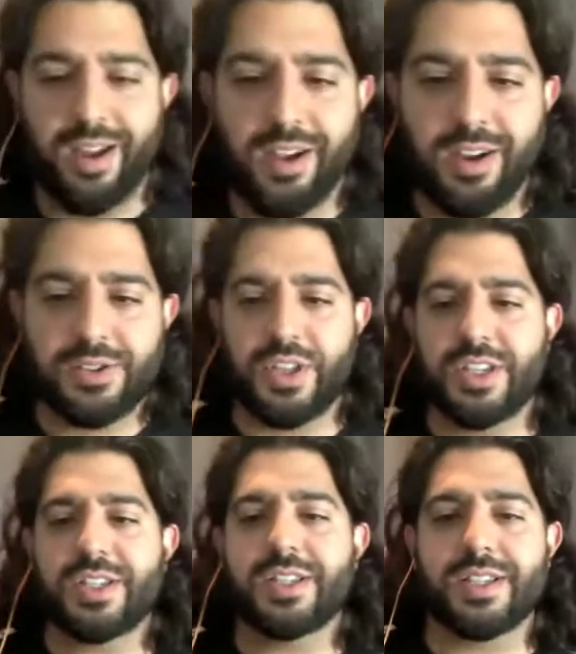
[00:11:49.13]
So this
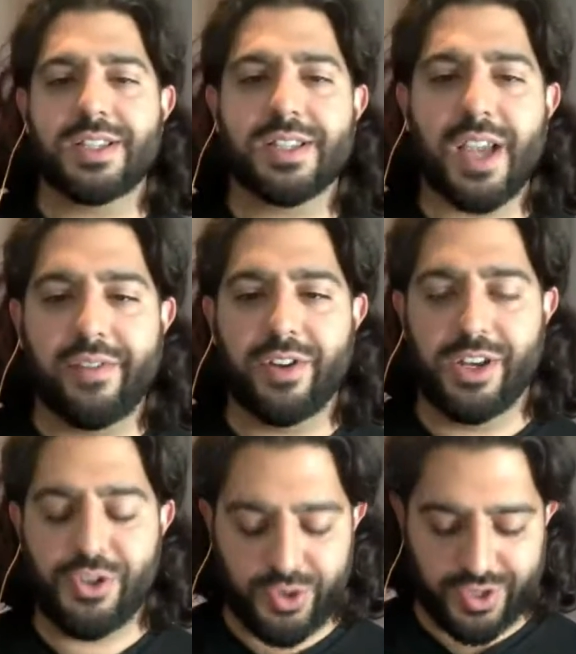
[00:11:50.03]
is kind of an
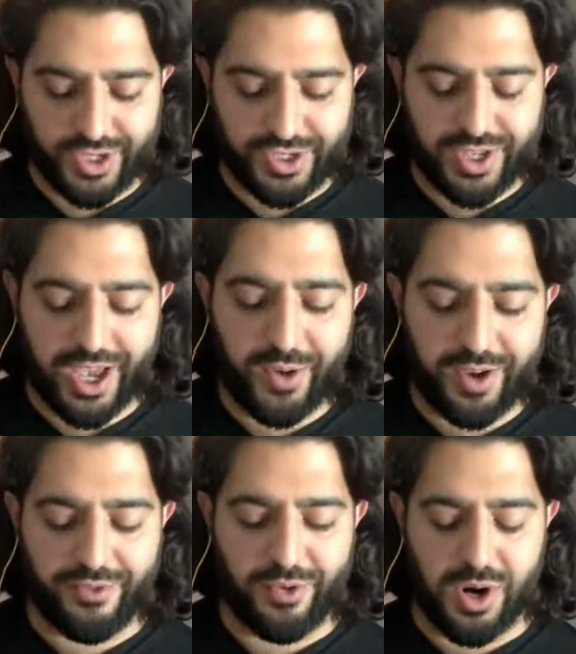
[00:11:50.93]
interesting segue
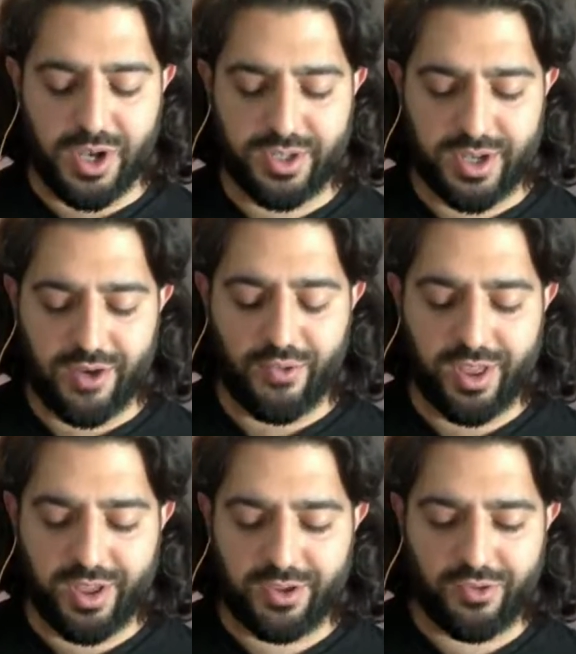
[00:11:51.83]
for us. One of
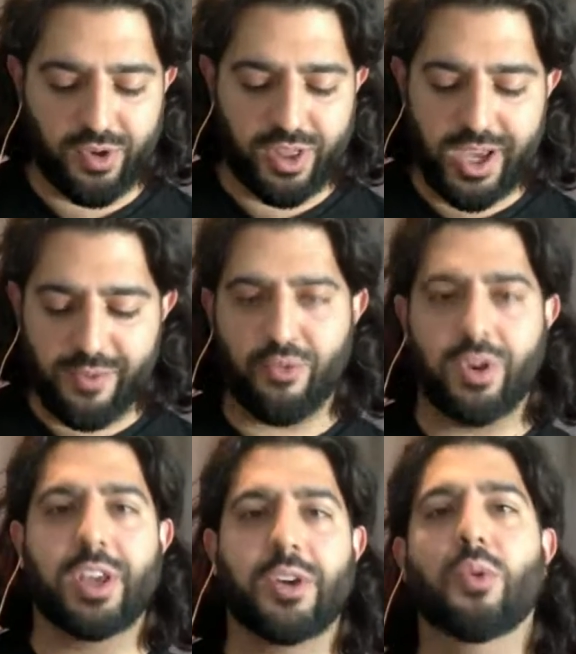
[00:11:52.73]
the really
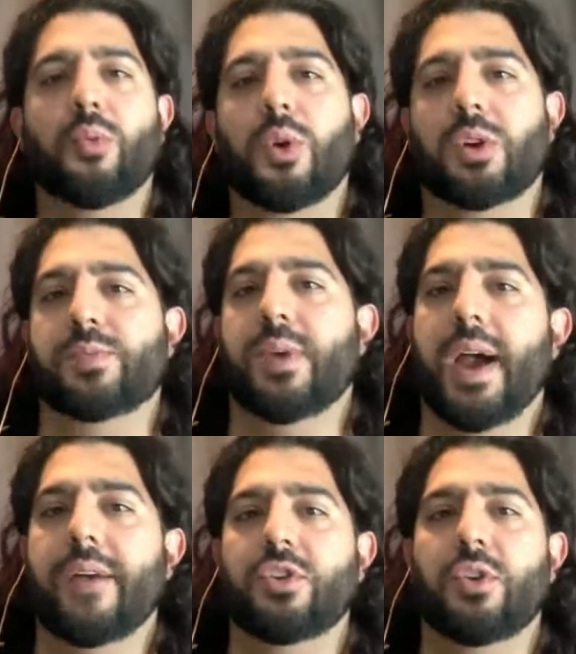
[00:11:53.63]
cool parts about
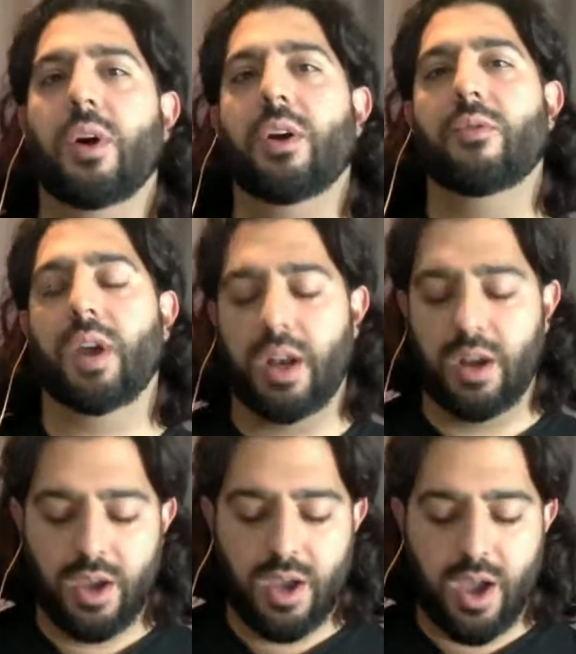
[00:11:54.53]
having you on, Ryan,
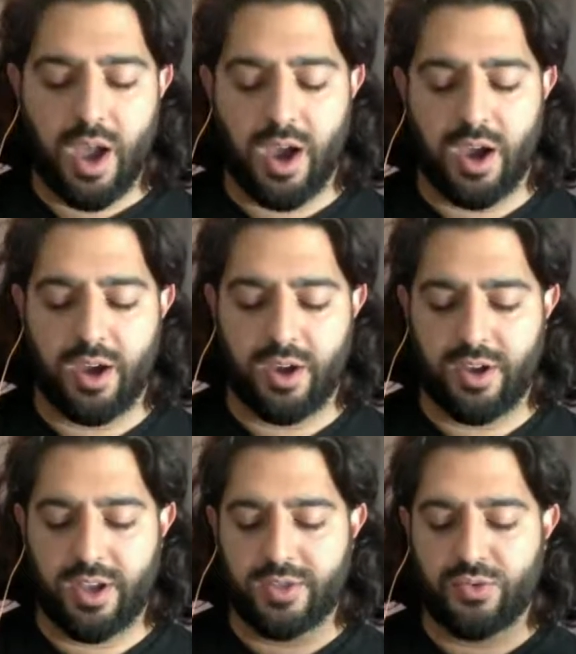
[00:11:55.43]

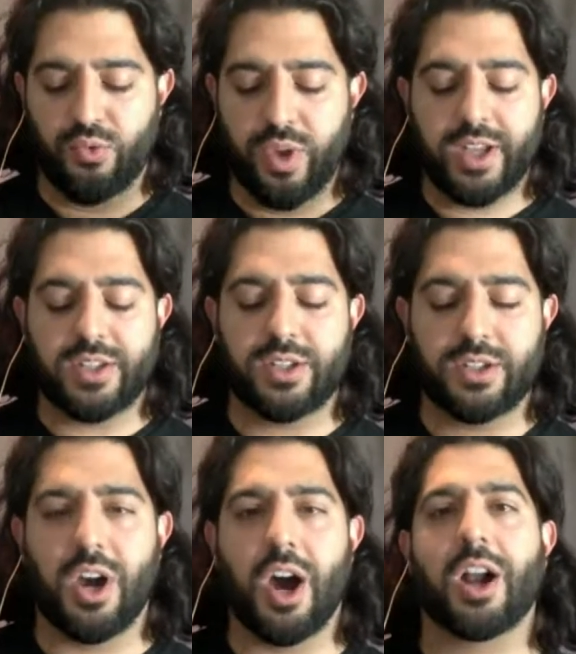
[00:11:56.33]
is we get to
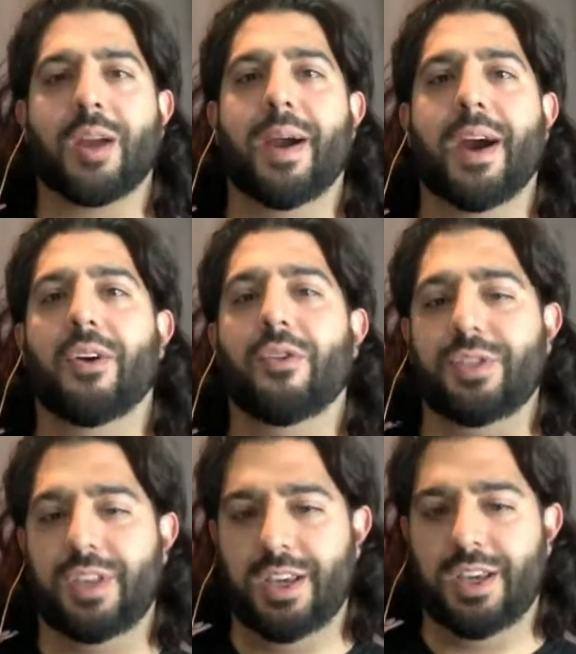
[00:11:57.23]
talk about
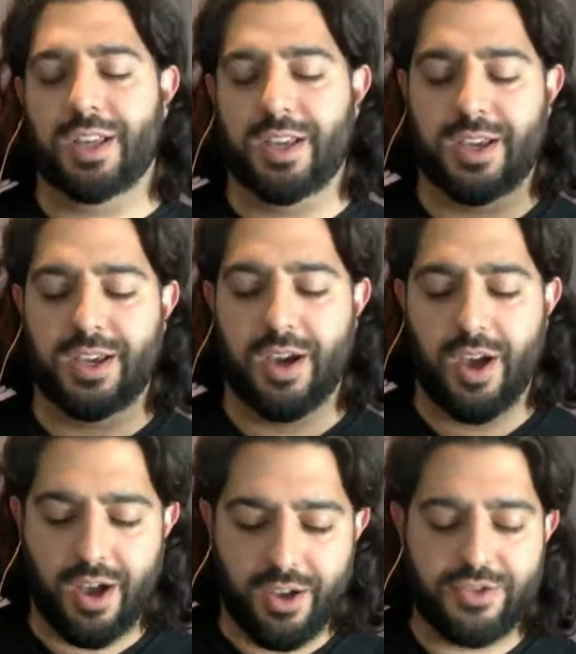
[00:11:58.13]
the
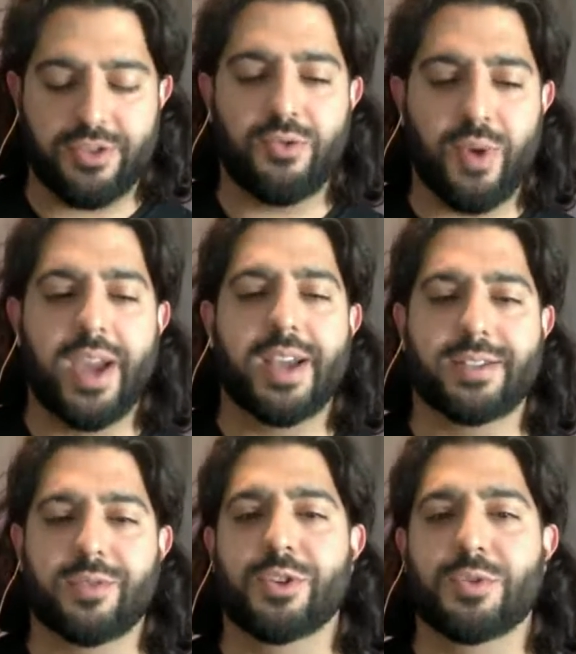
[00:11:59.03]
other ways in which